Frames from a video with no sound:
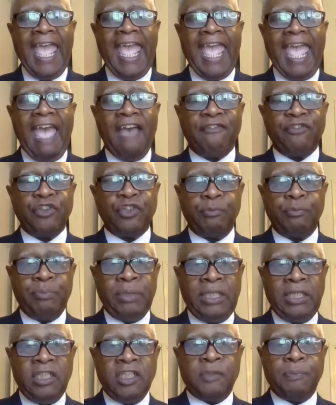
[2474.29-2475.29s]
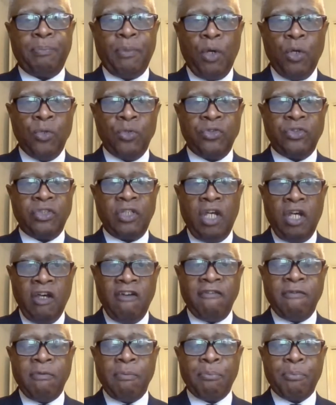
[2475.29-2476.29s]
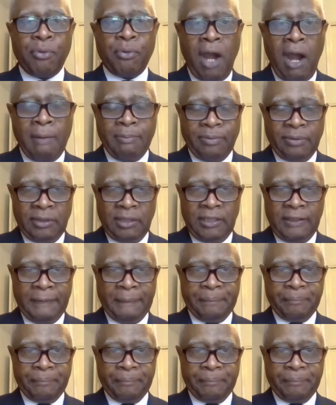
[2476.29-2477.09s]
have to be disposed of properly.